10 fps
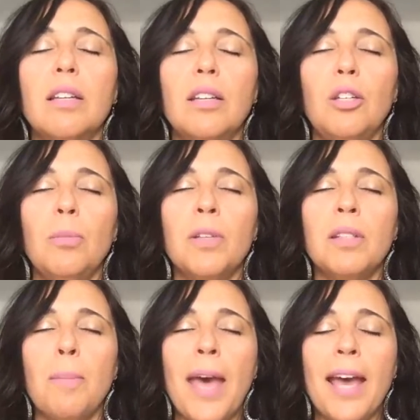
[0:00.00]
You must
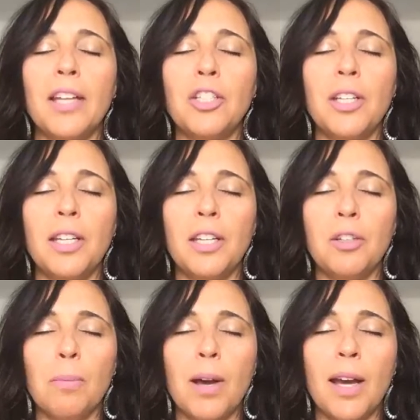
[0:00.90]
imagine it in
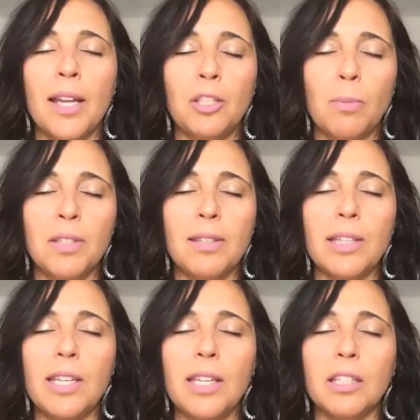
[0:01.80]
your mind. You must
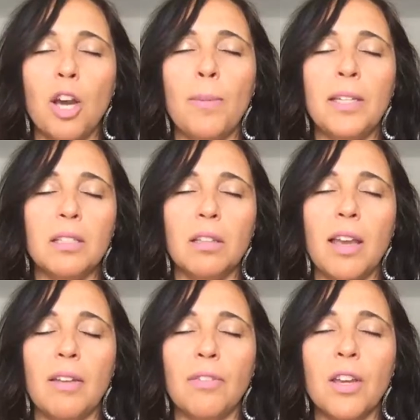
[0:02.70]
see it coming to
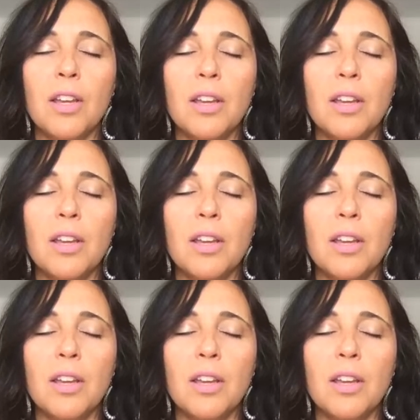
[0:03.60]
life.